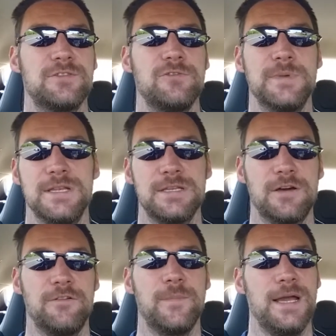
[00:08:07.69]

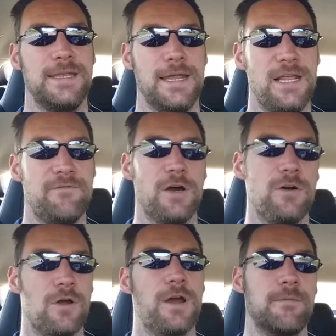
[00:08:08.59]
instalment of my
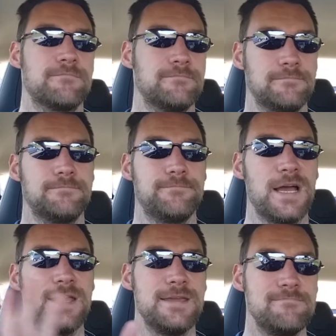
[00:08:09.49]
daily
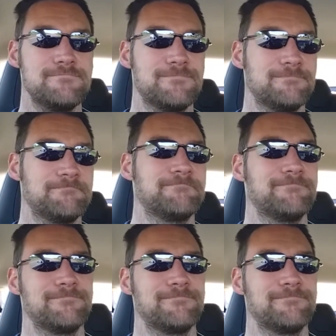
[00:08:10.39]
vlog. Bye!